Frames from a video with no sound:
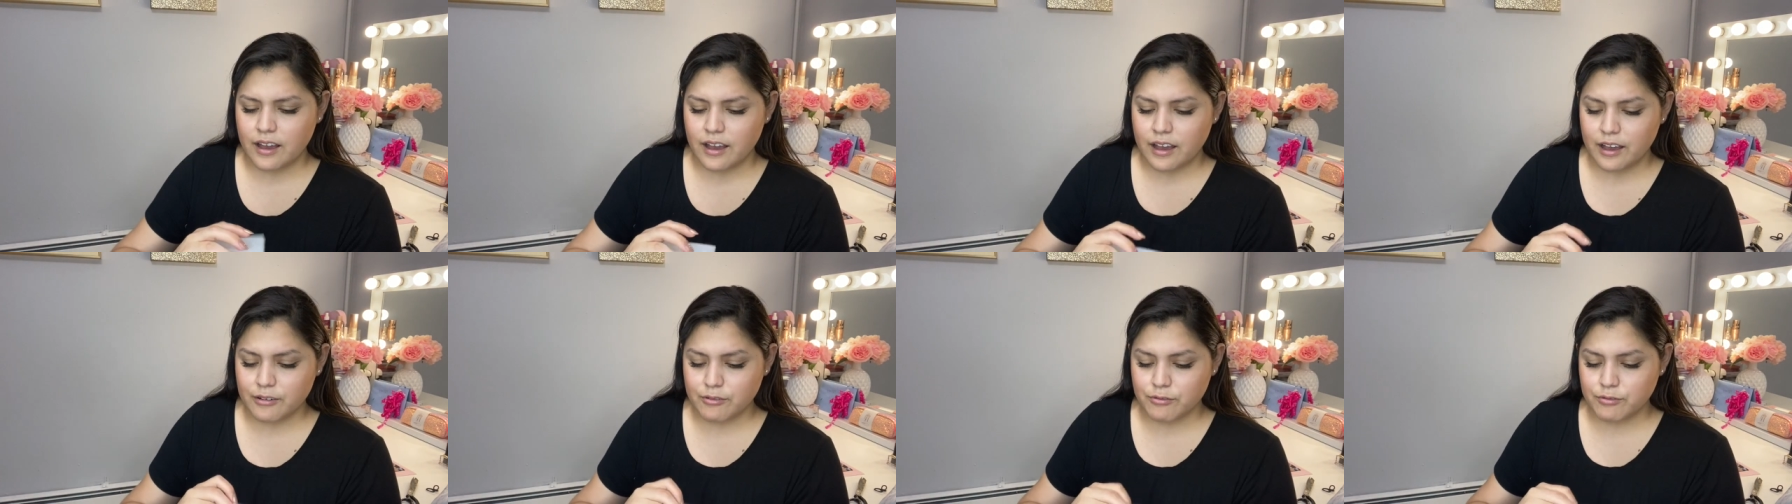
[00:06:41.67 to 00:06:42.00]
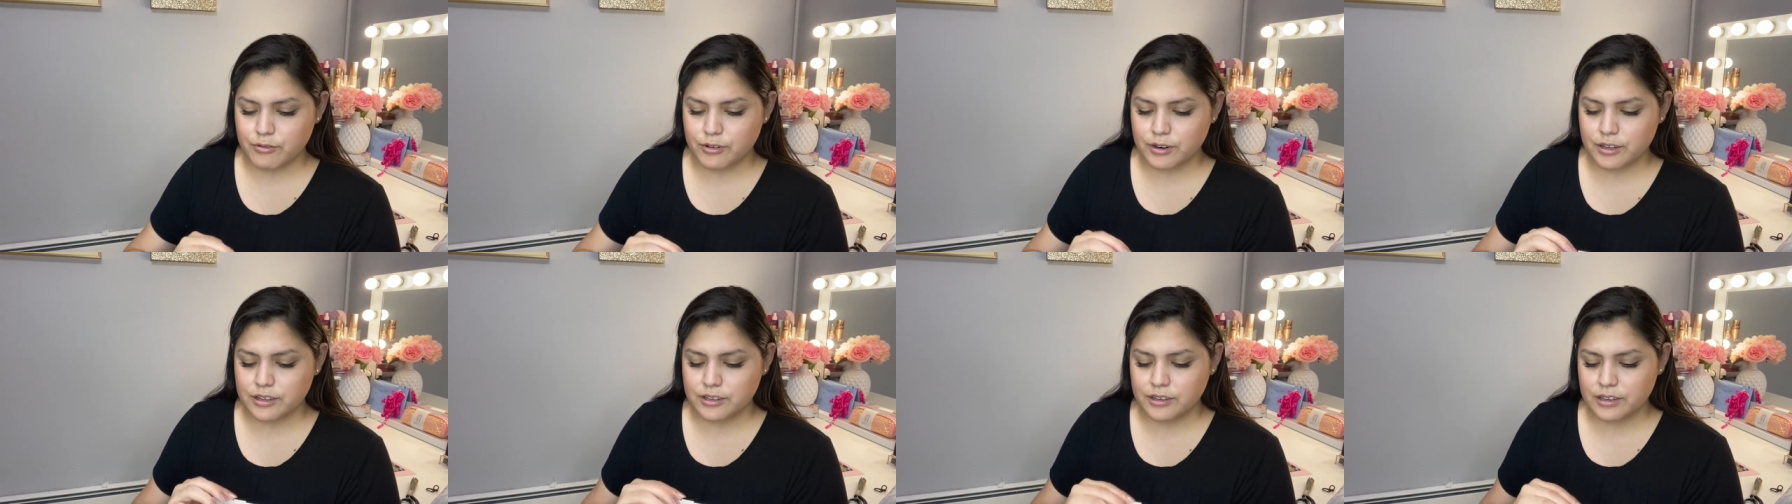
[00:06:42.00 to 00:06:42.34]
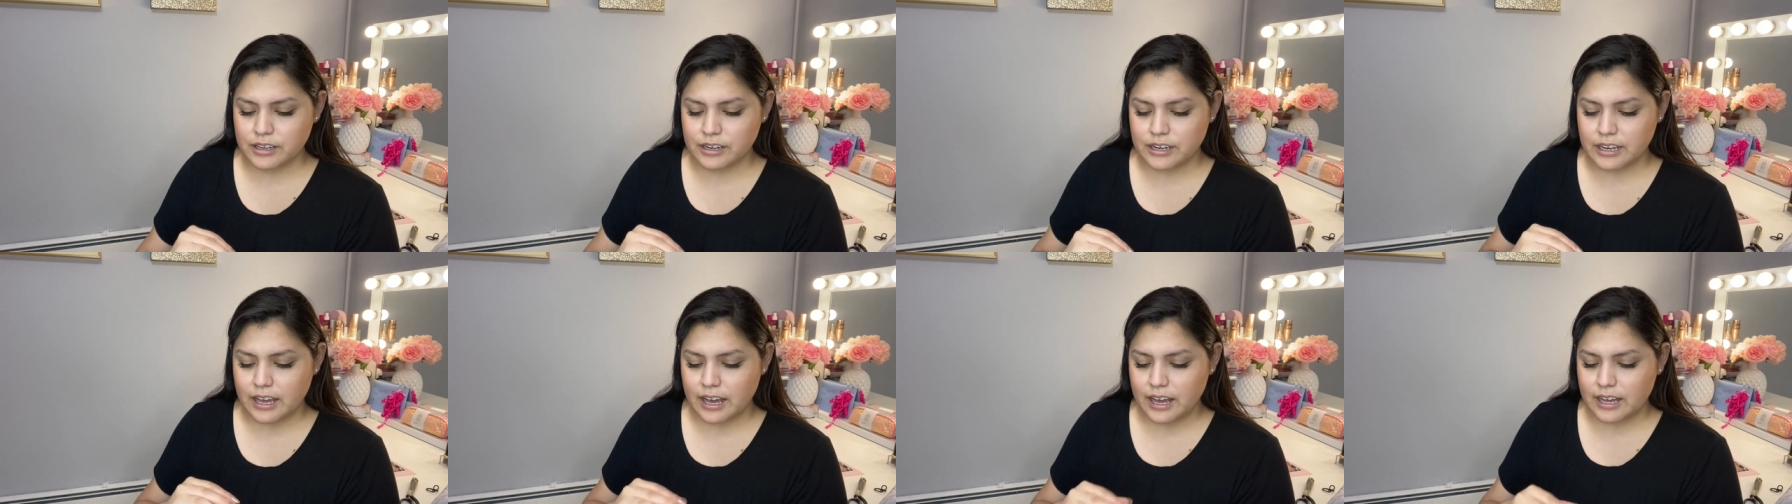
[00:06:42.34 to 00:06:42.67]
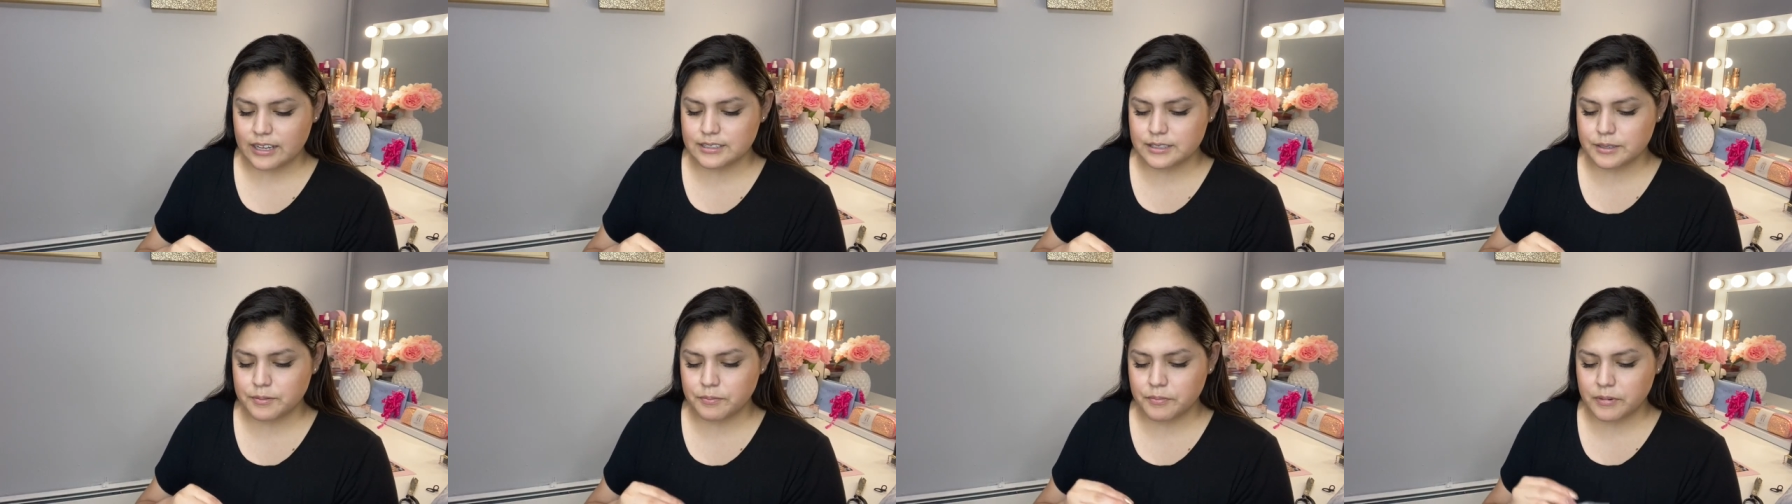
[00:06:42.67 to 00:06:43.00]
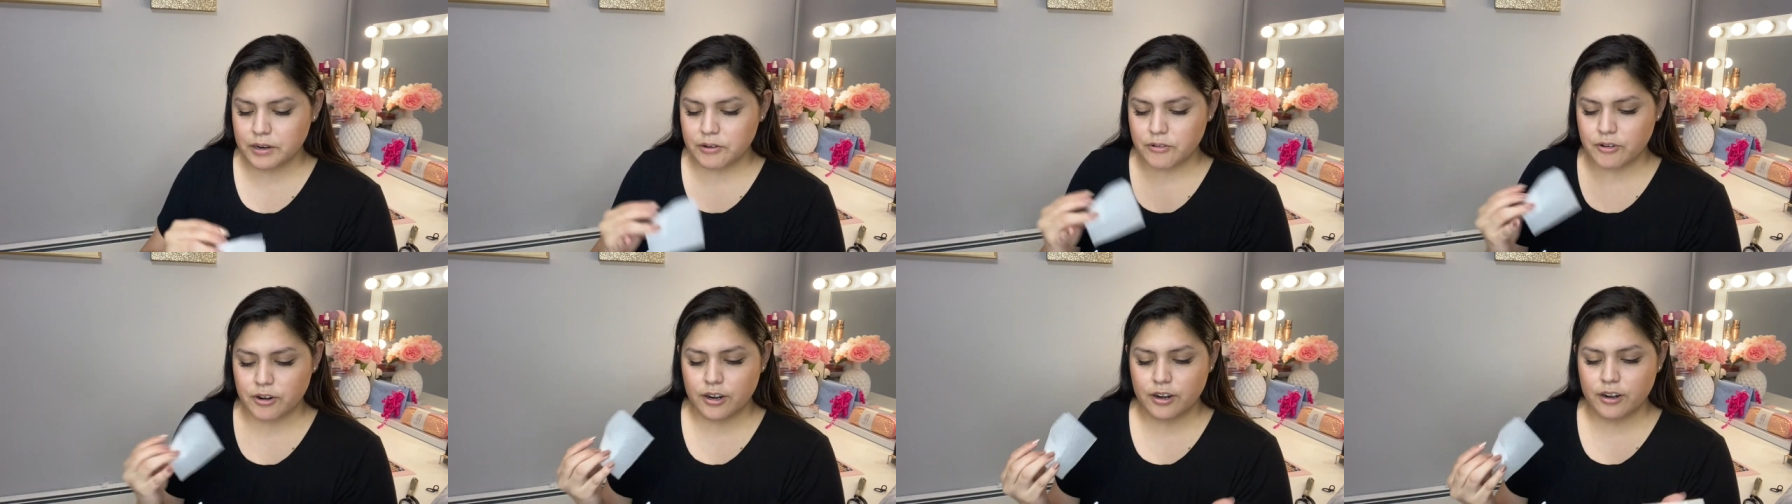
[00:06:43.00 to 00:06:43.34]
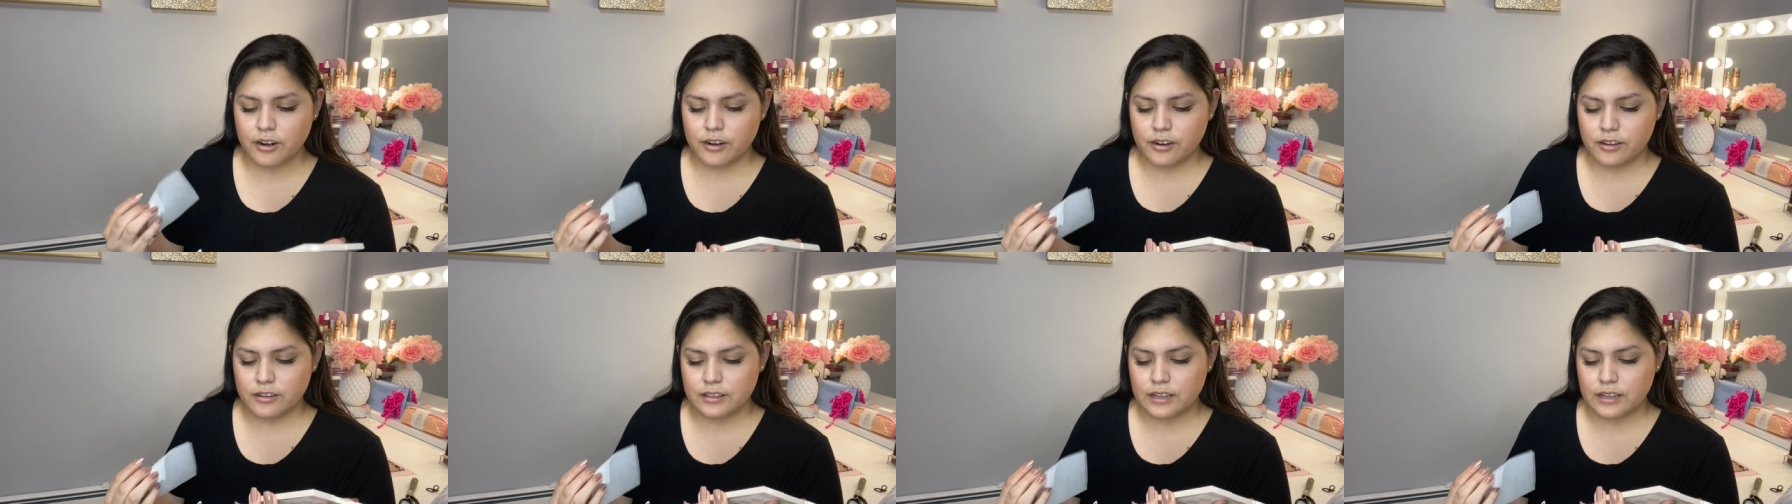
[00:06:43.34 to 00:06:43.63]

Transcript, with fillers: I really, and it has a mirror.